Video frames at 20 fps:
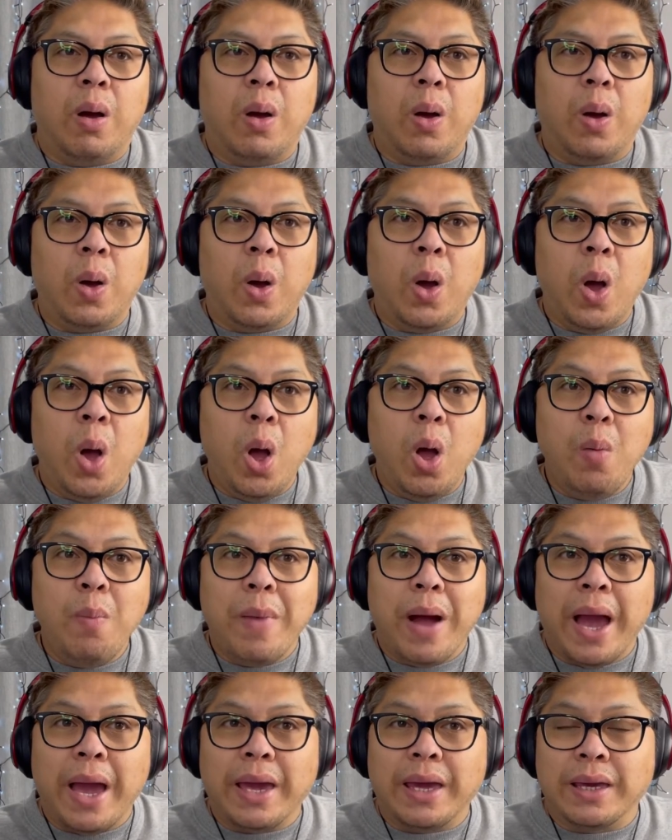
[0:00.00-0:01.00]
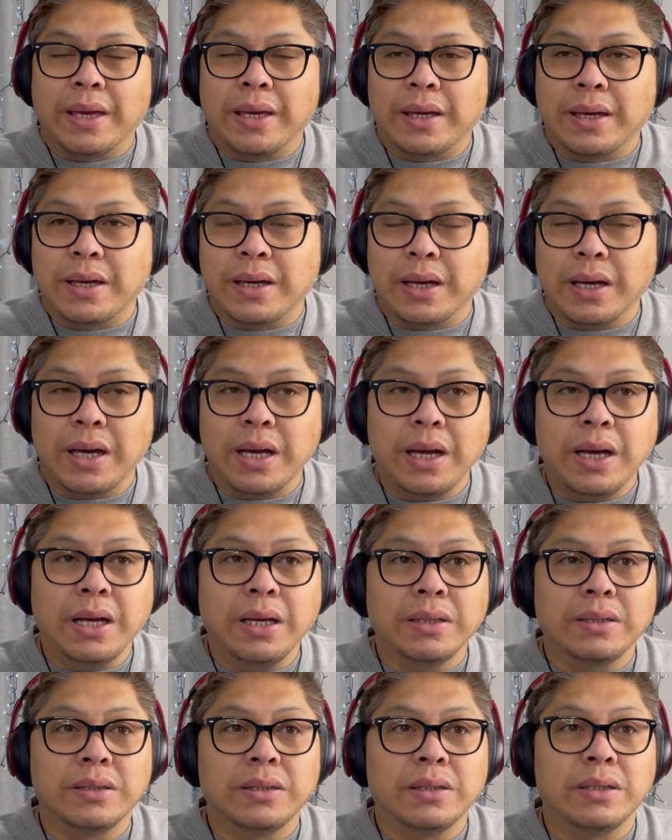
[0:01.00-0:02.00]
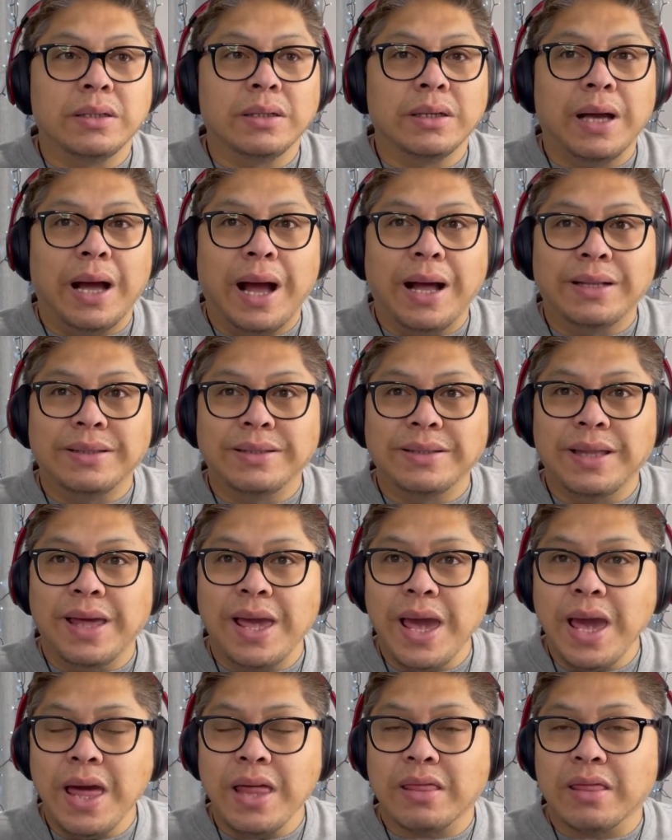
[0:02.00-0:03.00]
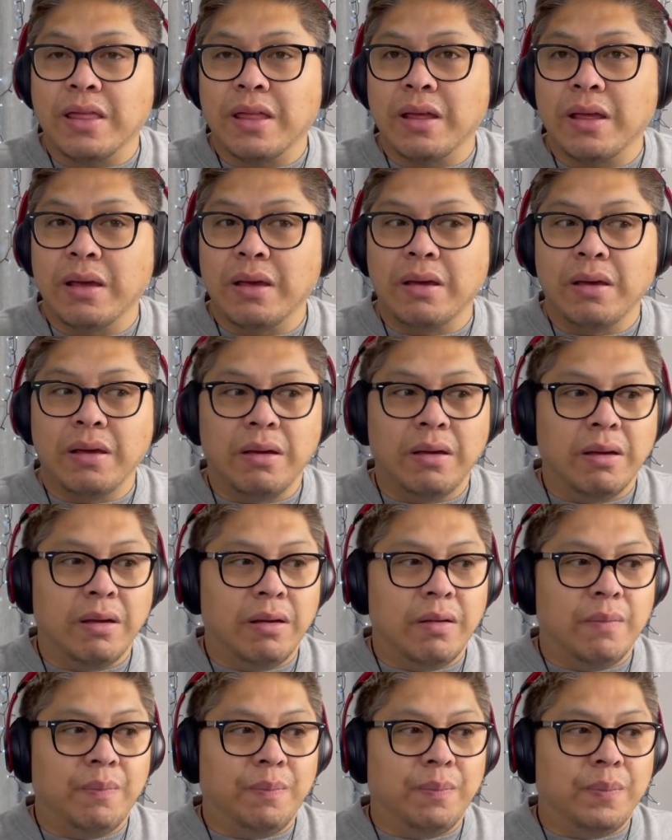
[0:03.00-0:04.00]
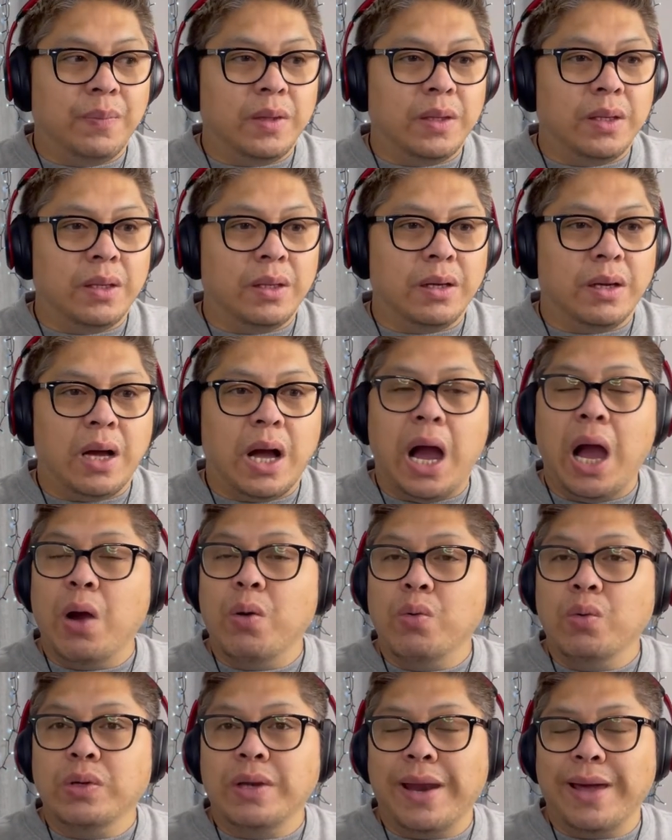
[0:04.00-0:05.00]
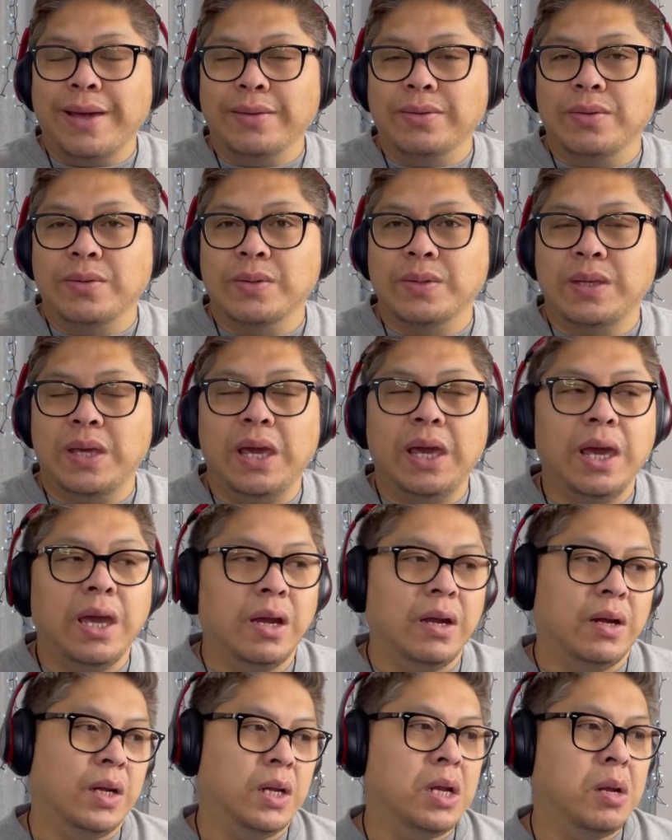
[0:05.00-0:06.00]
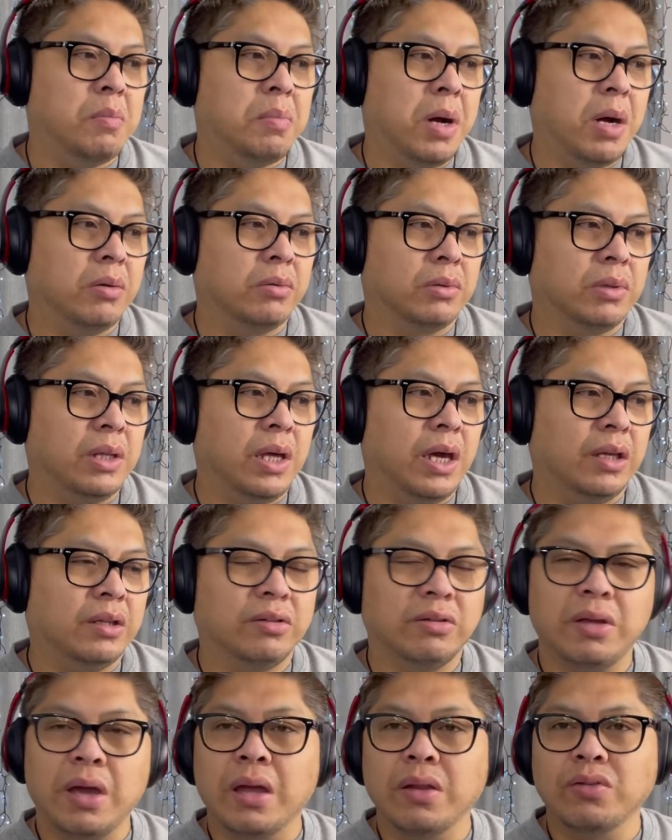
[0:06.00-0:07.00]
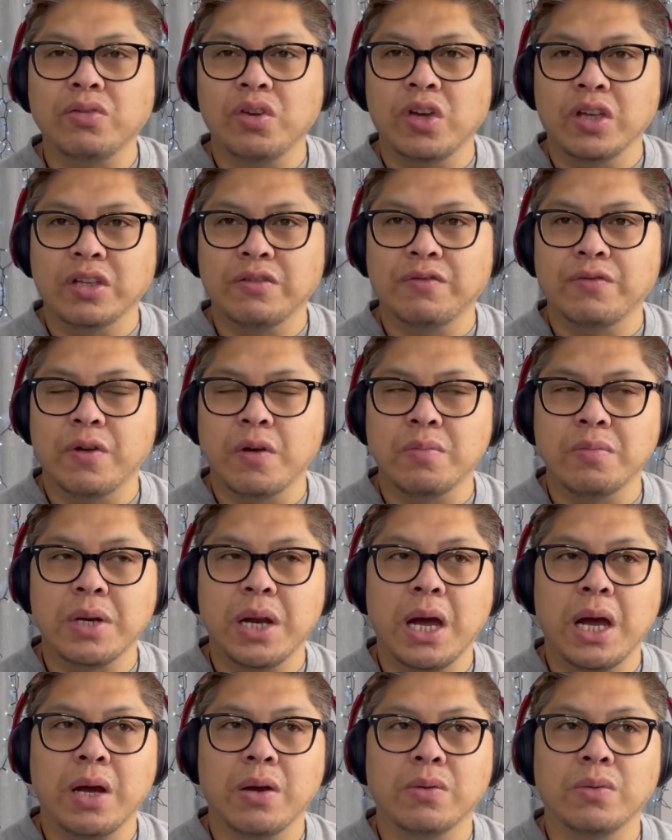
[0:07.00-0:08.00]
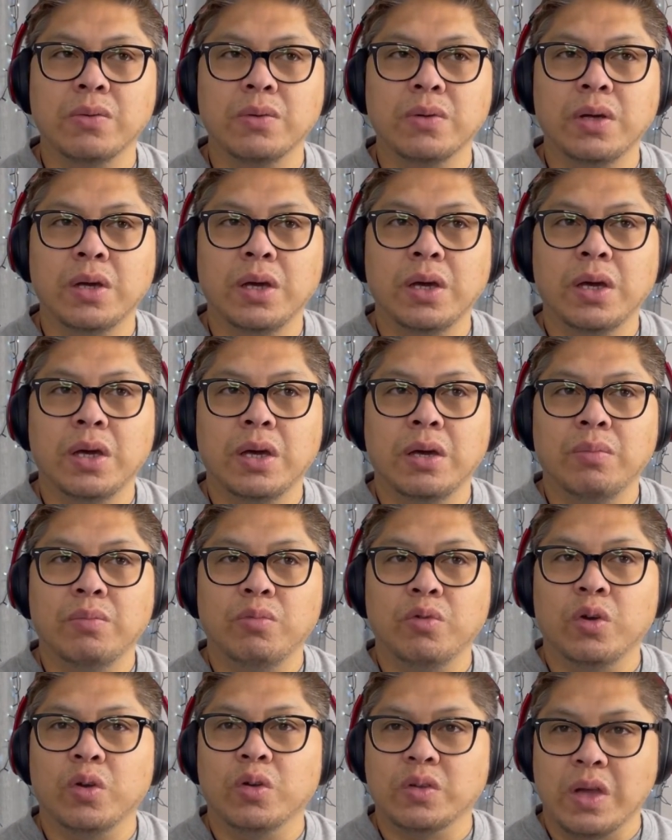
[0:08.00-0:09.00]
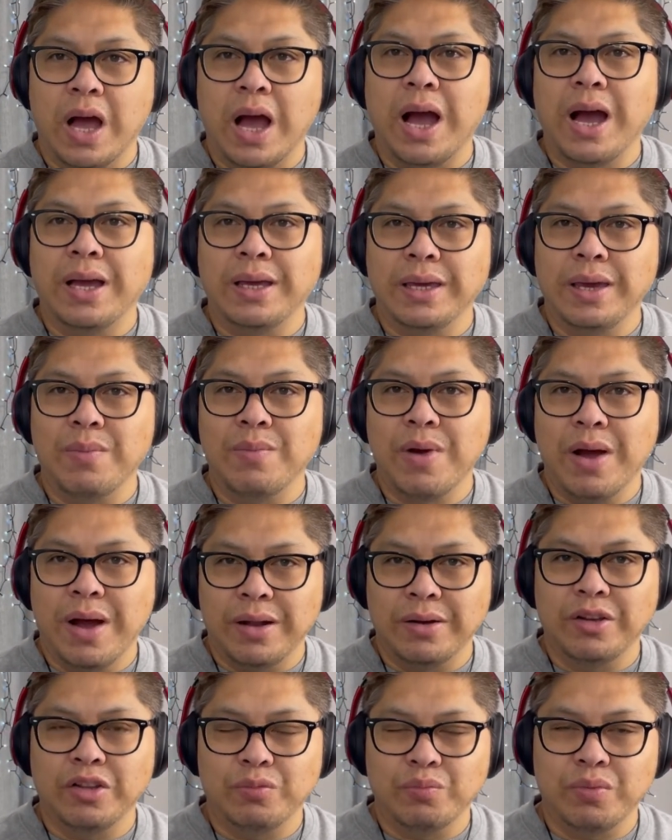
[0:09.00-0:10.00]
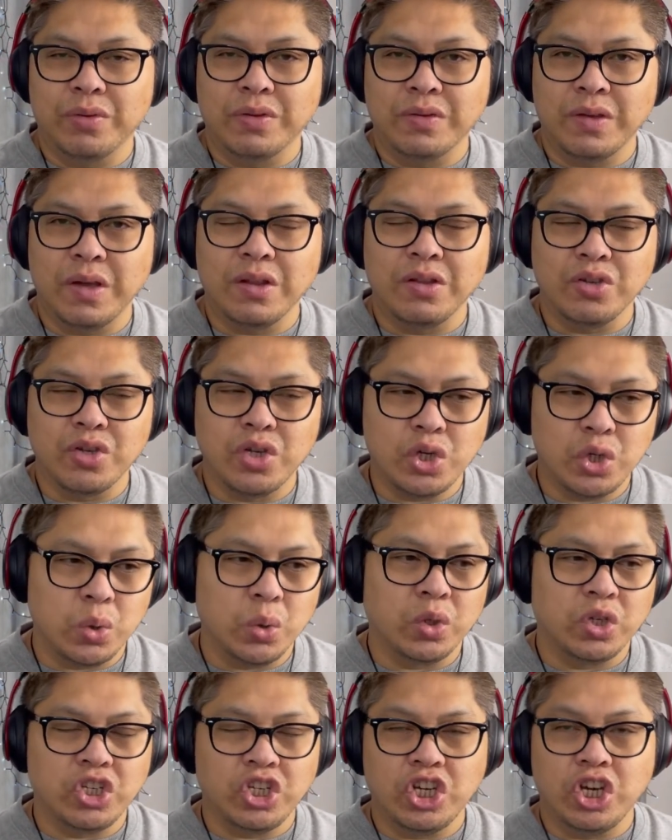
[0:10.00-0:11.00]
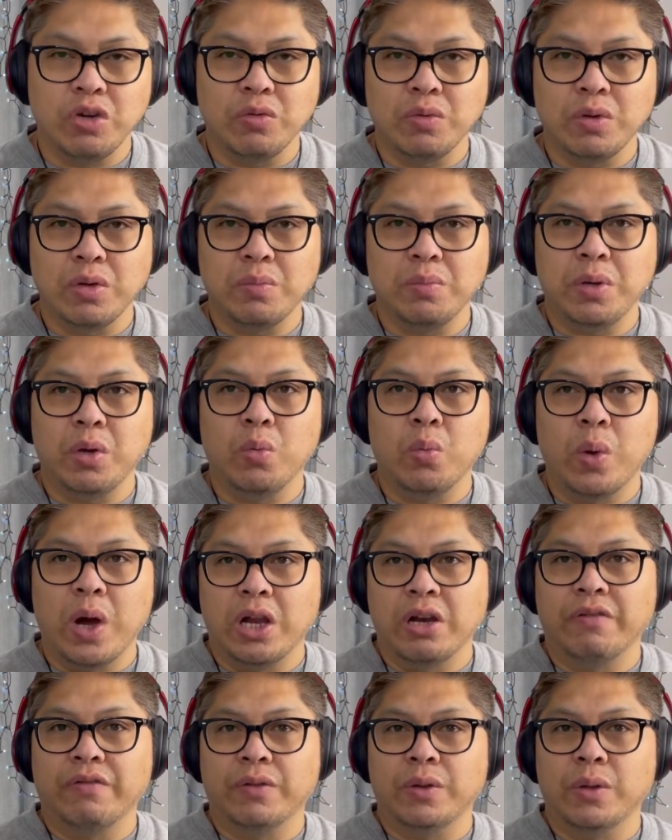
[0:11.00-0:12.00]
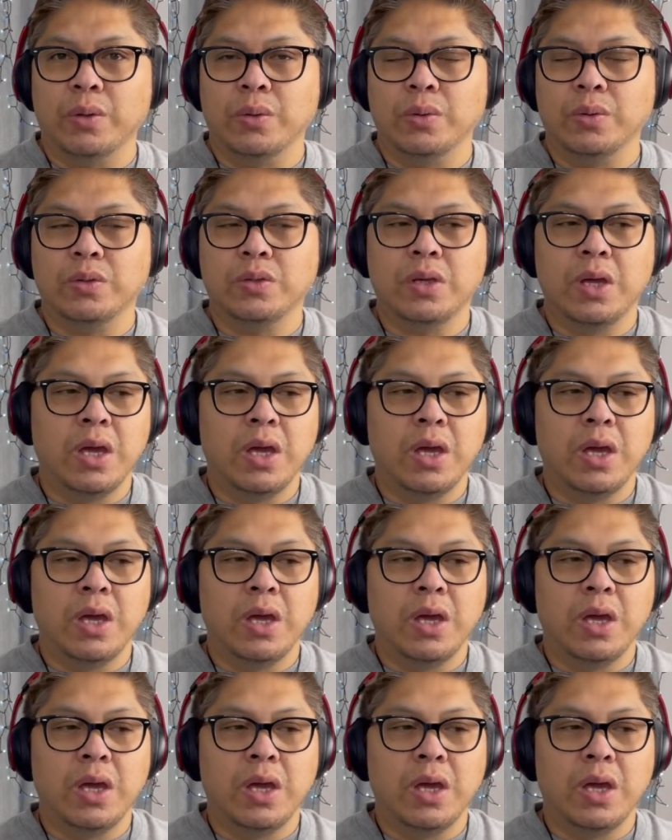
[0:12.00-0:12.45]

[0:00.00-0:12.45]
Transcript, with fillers: Oh my god, Anneth! I would like to see her in about like 10 years from now because I am 100% sure she will be one of those